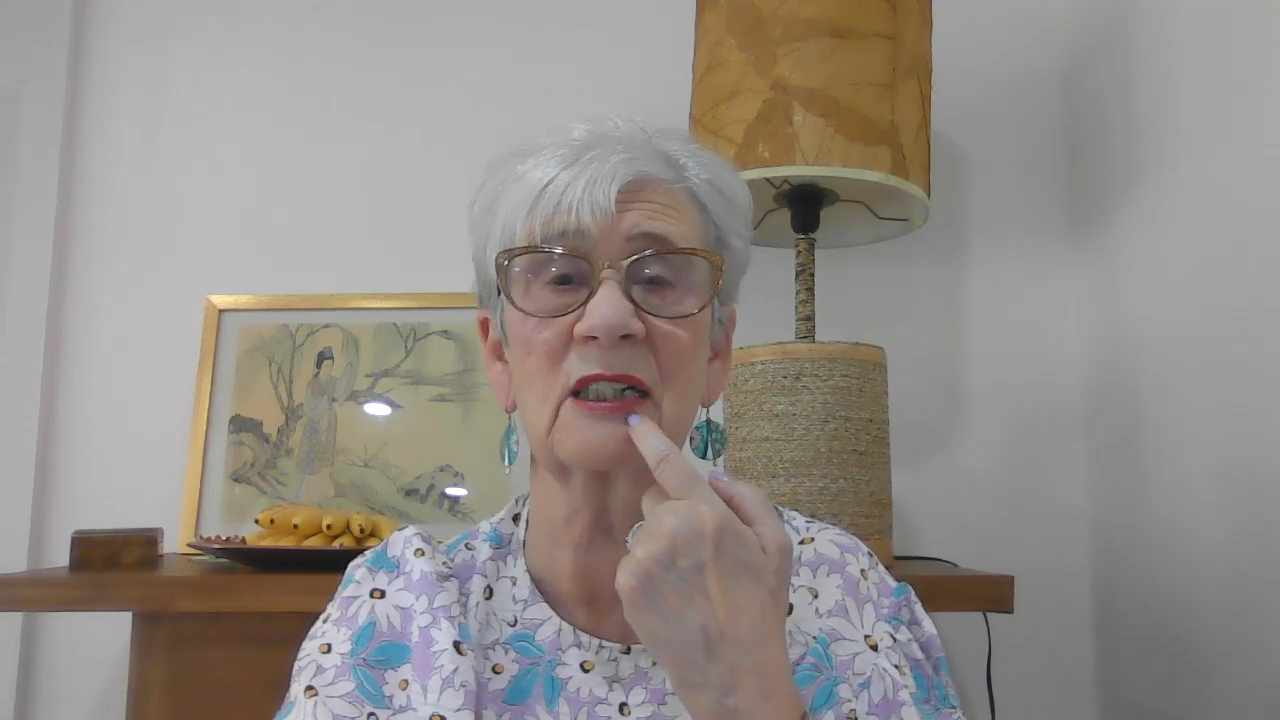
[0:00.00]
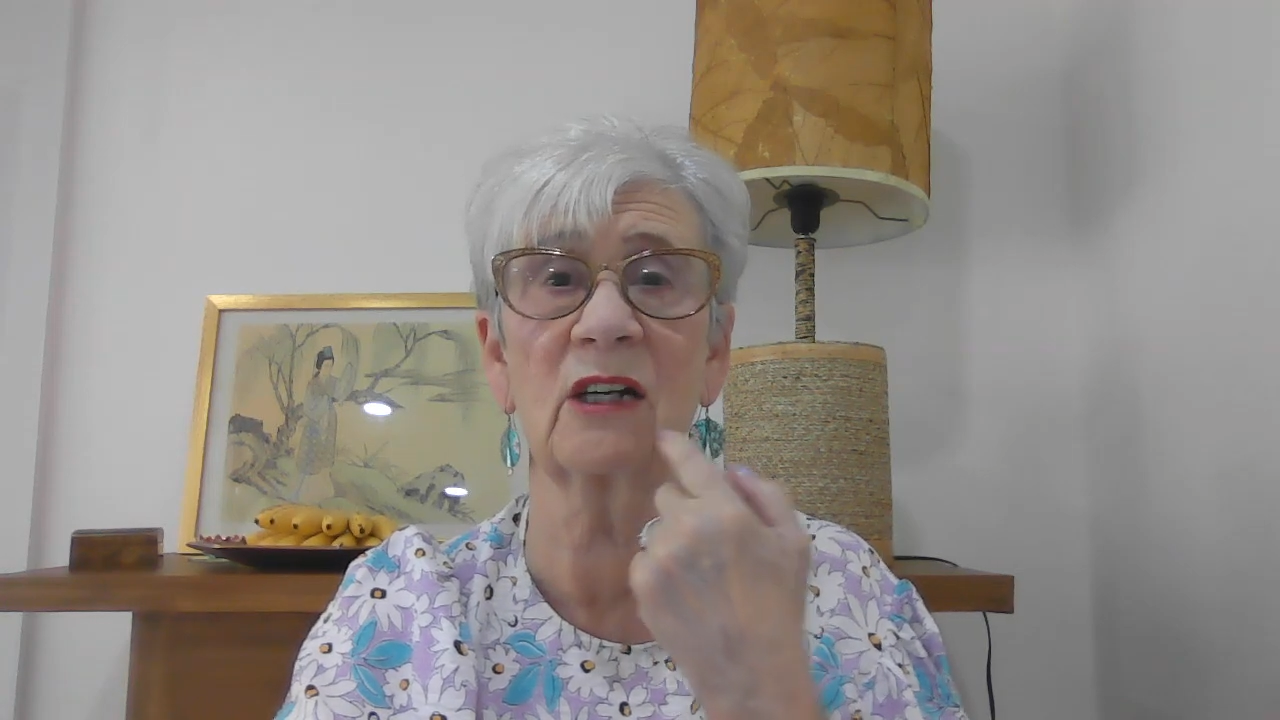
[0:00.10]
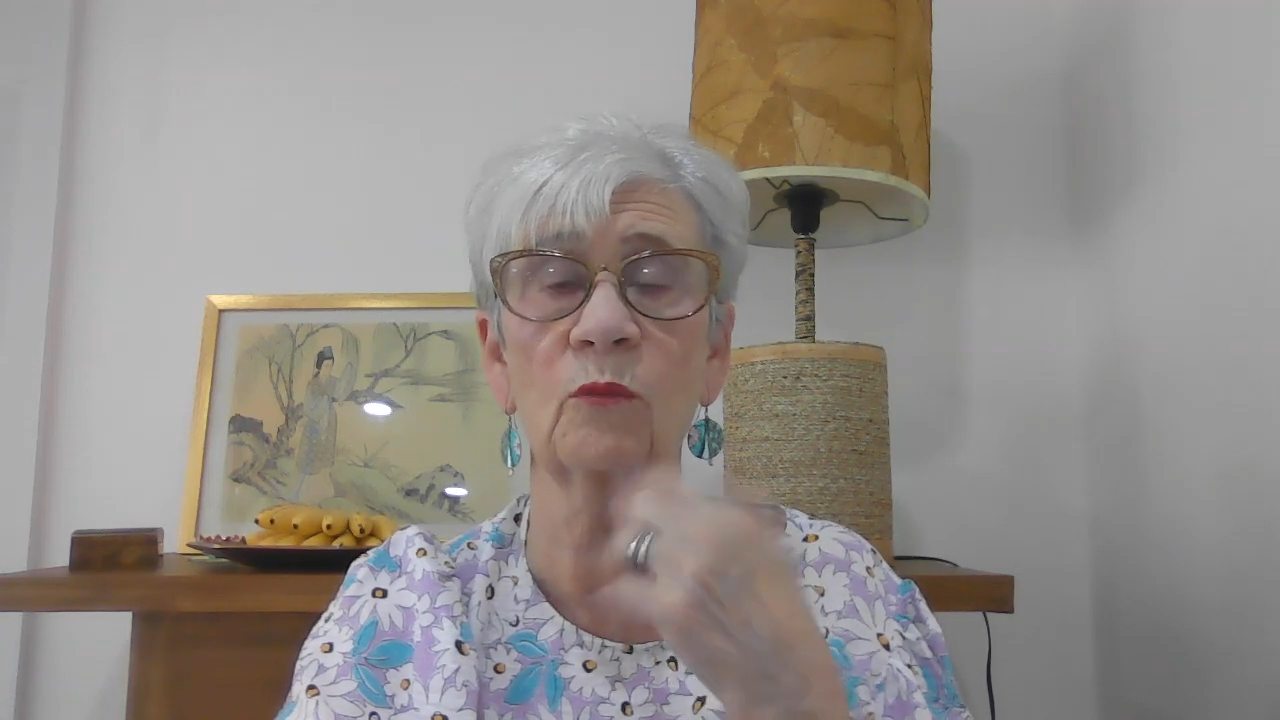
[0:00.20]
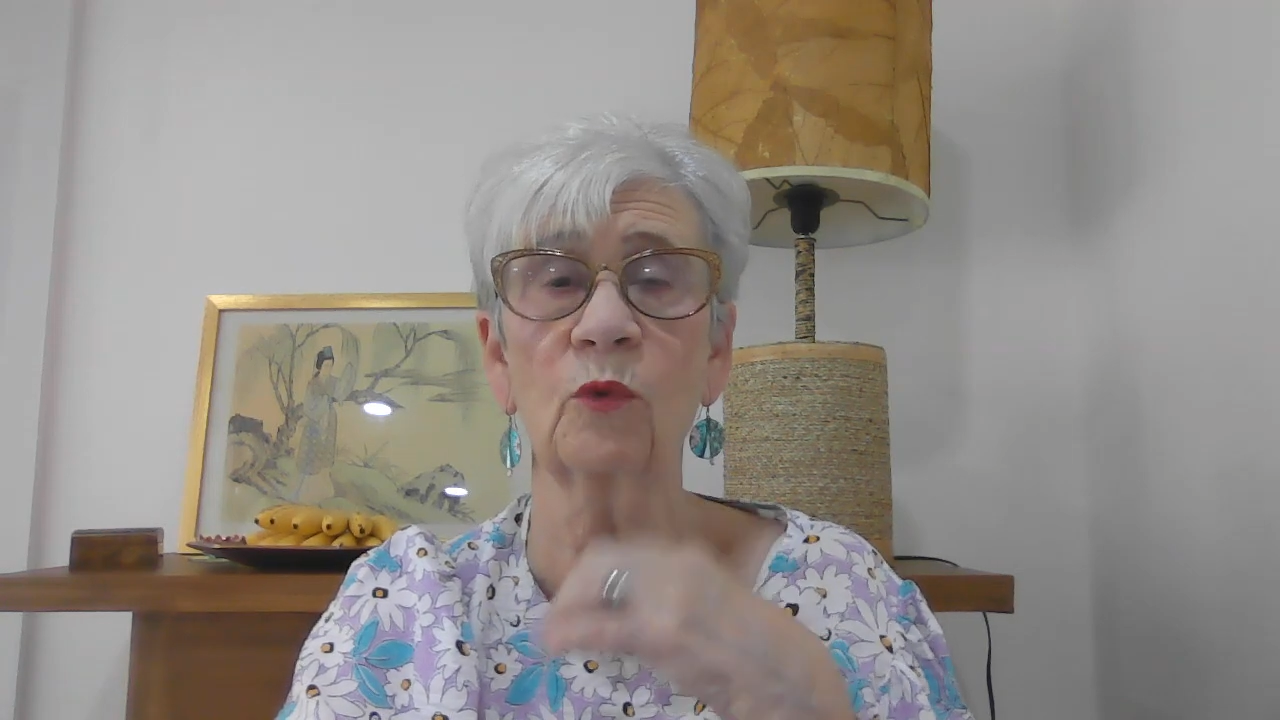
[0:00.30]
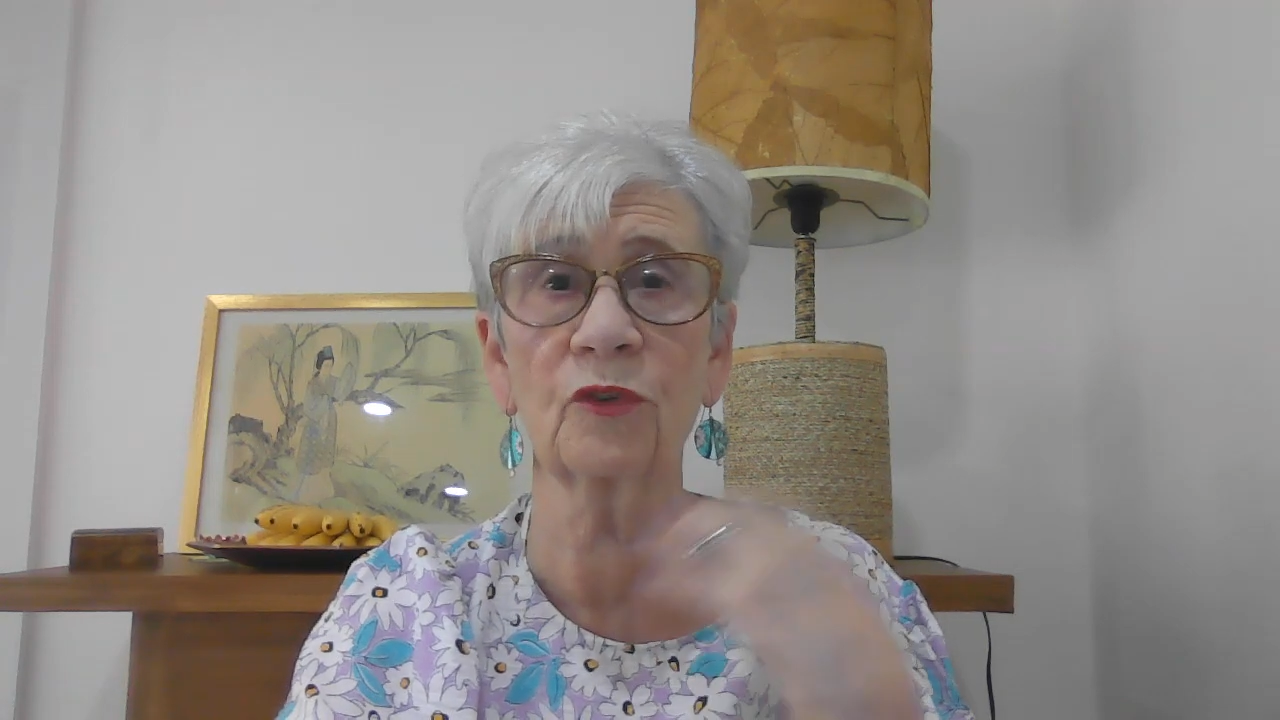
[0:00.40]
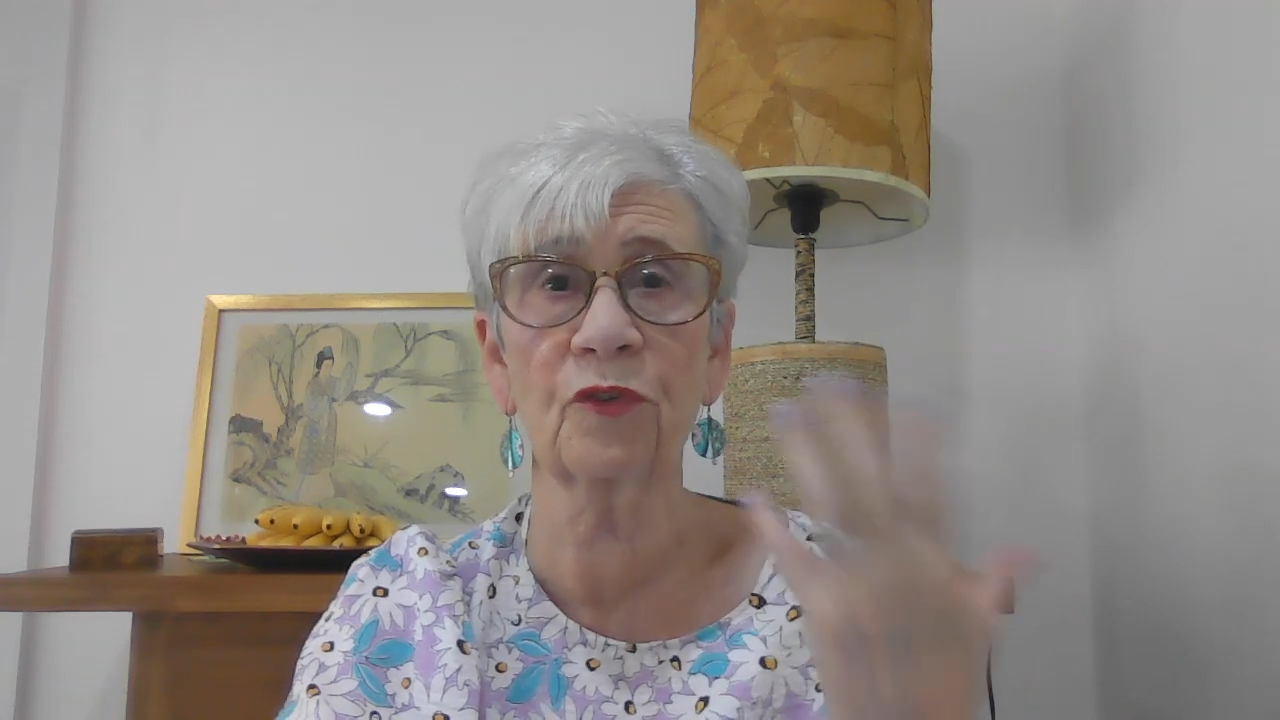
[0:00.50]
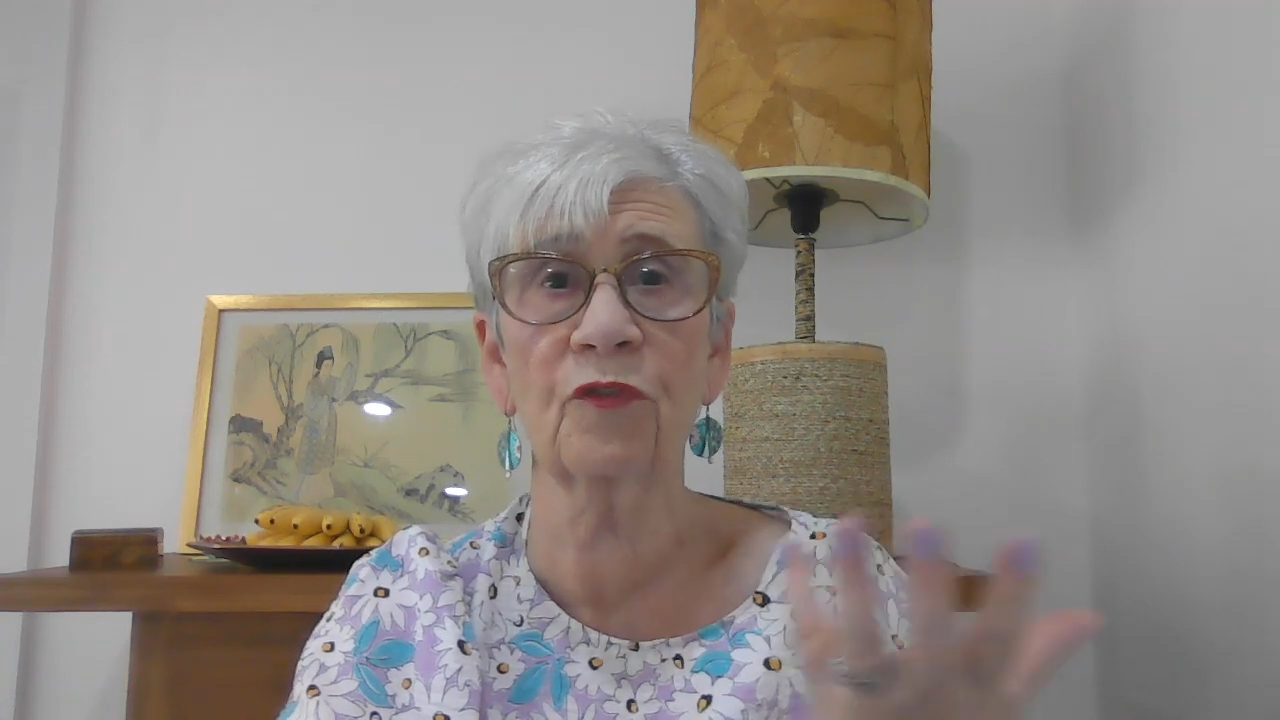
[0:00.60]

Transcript: It wants